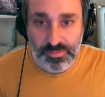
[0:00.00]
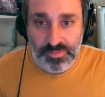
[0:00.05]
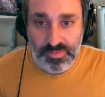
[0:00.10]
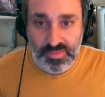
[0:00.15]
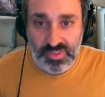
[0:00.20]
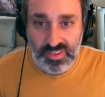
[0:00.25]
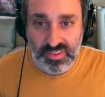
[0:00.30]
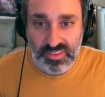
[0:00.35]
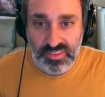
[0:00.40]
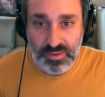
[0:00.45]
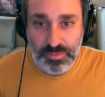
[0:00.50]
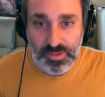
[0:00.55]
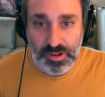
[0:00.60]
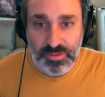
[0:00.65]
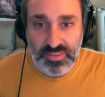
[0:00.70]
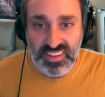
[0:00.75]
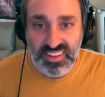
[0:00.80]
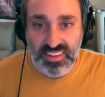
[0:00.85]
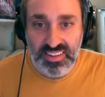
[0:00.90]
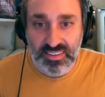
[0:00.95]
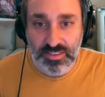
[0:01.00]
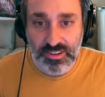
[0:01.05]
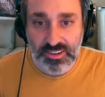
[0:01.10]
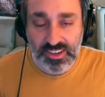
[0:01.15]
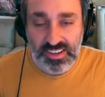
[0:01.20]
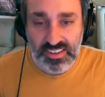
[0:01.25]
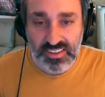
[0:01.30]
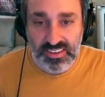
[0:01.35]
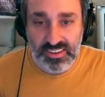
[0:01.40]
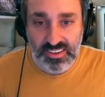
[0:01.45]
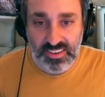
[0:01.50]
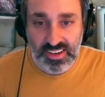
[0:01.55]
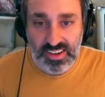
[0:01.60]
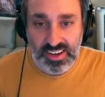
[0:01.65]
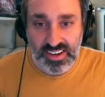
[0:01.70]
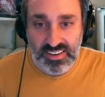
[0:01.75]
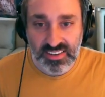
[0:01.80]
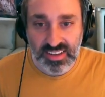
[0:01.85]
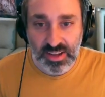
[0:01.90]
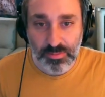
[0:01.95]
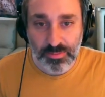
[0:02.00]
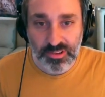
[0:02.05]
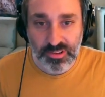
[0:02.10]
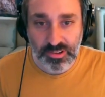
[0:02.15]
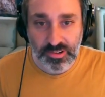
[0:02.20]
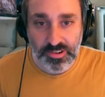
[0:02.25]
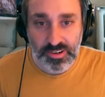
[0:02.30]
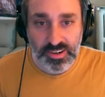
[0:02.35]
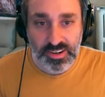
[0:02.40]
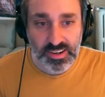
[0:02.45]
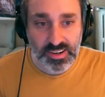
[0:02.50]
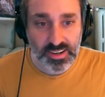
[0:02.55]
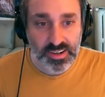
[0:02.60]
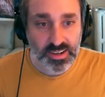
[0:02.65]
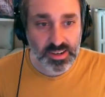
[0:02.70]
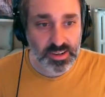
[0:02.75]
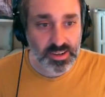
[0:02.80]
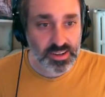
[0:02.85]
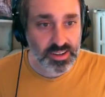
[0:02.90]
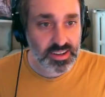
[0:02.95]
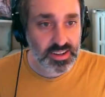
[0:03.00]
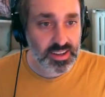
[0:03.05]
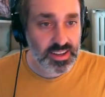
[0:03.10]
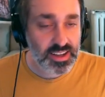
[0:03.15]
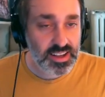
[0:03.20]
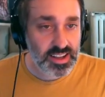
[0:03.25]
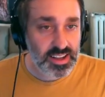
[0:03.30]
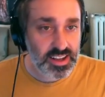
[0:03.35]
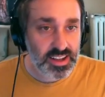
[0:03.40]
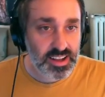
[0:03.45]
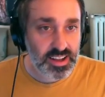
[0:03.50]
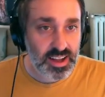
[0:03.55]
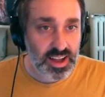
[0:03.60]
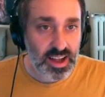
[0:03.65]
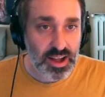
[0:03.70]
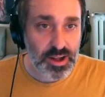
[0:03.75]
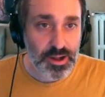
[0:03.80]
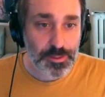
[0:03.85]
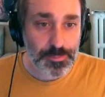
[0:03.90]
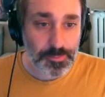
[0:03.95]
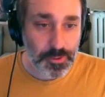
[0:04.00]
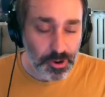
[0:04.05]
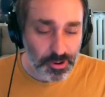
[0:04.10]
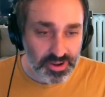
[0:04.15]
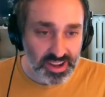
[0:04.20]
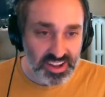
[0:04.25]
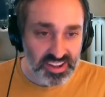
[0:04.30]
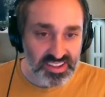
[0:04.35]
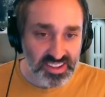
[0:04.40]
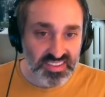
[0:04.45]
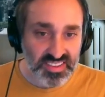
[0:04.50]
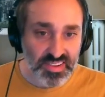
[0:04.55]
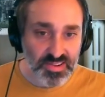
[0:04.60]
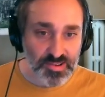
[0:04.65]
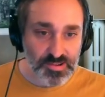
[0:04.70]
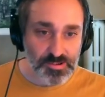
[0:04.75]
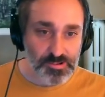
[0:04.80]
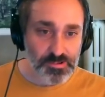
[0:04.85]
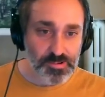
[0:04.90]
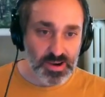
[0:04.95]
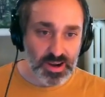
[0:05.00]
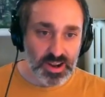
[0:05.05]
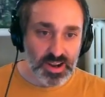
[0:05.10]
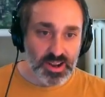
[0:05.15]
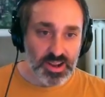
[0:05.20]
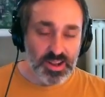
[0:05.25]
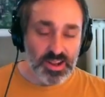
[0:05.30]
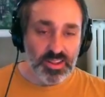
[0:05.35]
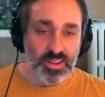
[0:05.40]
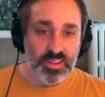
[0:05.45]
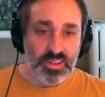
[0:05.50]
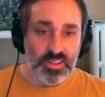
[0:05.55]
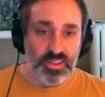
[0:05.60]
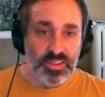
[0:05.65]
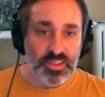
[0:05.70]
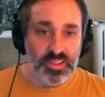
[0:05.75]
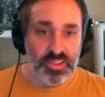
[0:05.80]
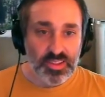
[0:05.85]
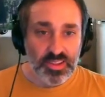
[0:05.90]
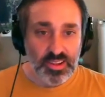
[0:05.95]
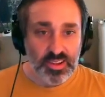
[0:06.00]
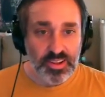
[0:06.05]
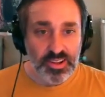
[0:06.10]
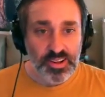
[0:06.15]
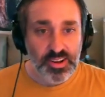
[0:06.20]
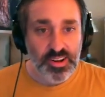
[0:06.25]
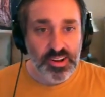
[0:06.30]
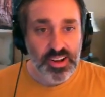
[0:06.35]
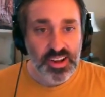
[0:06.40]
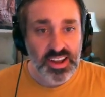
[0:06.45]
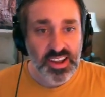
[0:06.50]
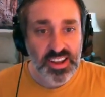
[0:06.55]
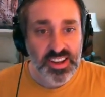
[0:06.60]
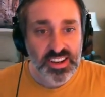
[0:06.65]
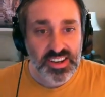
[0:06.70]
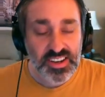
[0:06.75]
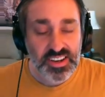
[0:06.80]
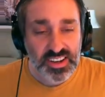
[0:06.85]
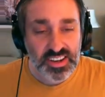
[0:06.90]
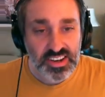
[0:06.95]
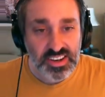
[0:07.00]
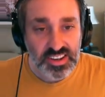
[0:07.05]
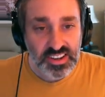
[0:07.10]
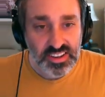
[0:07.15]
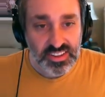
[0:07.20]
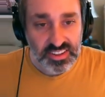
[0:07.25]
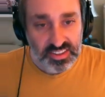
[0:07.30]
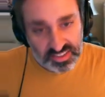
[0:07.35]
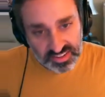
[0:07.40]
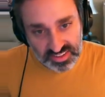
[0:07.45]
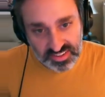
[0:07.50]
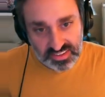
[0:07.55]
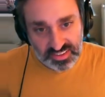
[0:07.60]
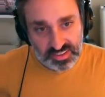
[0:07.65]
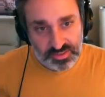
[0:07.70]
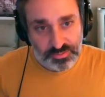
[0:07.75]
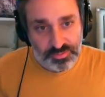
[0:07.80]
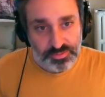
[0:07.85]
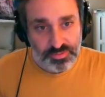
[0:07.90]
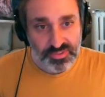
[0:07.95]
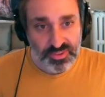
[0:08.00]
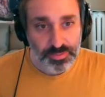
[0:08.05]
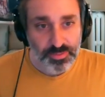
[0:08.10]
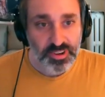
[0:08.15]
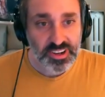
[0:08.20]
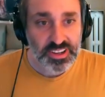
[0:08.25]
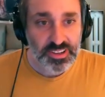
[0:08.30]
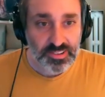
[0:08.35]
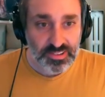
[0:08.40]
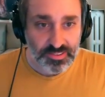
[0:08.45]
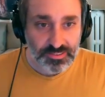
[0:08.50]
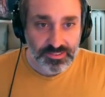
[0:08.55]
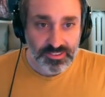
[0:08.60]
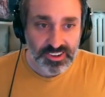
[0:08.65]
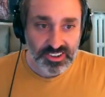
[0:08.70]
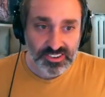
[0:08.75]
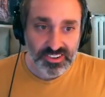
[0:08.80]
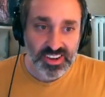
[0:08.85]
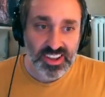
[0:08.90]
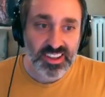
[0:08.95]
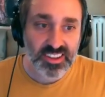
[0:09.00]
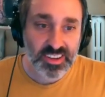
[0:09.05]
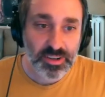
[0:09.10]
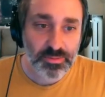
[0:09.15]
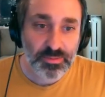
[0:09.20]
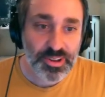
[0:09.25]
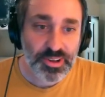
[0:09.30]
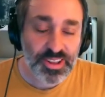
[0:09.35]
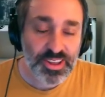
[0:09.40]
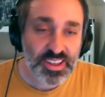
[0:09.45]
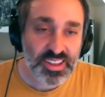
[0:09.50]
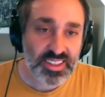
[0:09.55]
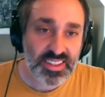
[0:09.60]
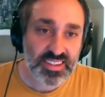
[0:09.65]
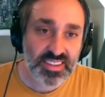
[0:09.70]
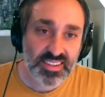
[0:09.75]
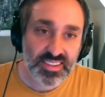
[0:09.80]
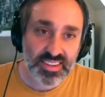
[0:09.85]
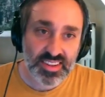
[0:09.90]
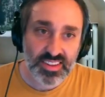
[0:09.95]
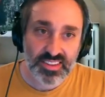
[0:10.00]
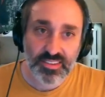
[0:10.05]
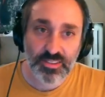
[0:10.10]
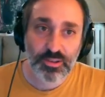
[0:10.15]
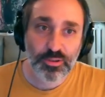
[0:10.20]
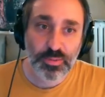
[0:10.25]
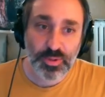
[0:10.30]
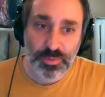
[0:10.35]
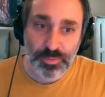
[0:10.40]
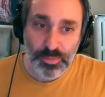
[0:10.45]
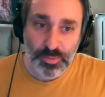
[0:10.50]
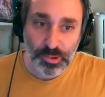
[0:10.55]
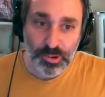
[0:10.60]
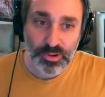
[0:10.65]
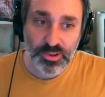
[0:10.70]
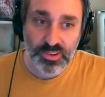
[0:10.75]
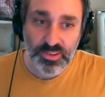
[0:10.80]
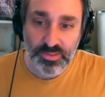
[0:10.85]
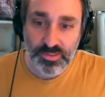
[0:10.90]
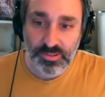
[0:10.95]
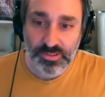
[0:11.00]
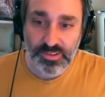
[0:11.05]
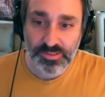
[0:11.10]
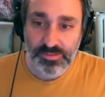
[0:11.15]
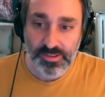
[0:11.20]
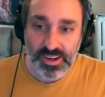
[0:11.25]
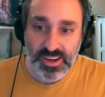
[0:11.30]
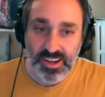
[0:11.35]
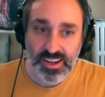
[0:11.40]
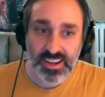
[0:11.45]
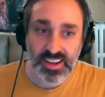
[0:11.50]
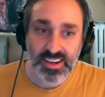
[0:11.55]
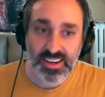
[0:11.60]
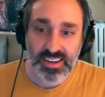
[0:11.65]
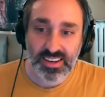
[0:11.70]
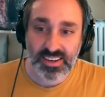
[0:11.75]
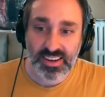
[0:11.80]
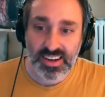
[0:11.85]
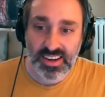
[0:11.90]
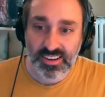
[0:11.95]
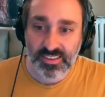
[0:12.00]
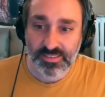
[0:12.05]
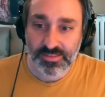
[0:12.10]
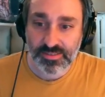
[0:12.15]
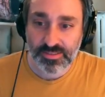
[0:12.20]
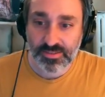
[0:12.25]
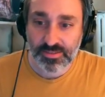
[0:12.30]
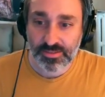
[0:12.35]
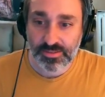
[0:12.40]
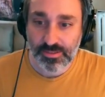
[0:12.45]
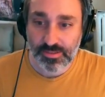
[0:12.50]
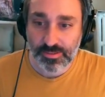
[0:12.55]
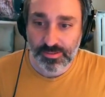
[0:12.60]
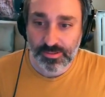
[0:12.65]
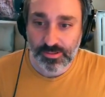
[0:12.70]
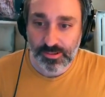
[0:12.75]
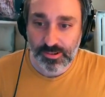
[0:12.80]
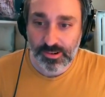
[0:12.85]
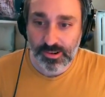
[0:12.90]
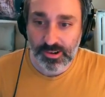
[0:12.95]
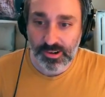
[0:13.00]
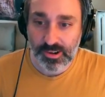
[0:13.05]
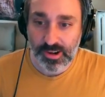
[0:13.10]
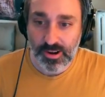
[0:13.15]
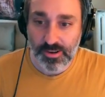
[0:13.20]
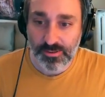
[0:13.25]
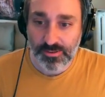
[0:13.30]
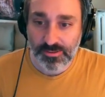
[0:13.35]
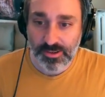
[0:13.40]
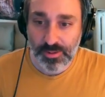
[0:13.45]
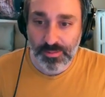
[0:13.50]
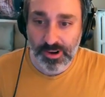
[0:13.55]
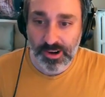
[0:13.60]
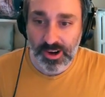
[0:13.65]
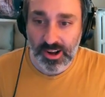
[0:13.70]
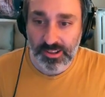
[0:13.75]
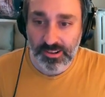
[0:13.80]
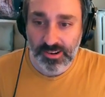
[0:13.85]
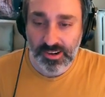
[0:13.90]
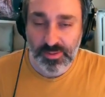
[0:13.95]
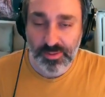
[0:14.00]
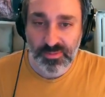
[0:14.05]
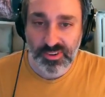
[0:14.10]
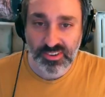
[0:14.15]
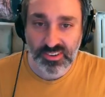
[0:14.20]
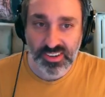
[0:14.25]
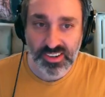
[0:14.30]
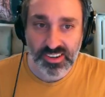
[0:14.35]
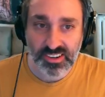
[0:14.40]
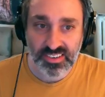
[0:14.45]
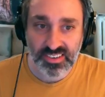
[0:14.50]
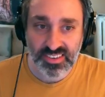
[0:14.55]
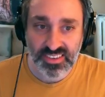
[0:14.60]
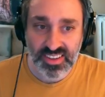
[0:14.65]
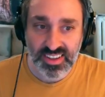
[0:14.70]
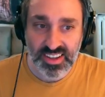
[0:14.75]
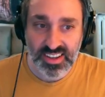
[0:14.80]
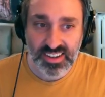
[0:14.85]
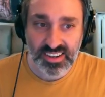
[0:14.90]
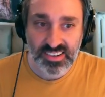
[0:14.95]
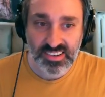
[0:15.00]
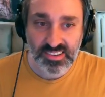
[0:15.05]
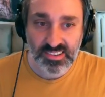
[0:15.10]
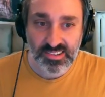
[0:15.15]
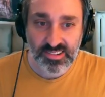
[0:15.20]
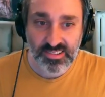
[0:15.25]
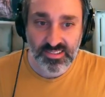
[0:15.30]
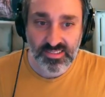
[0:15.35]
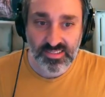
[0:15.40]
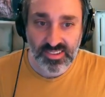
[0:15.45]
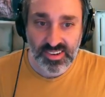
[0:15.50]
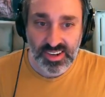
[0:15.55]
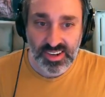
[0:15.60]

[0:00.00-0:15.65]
so sometimes it's a little easier to kind of step through. Okay, so, and this is some pretty useful functionality, but it's a little bit more useful if we can get data from our other image layers into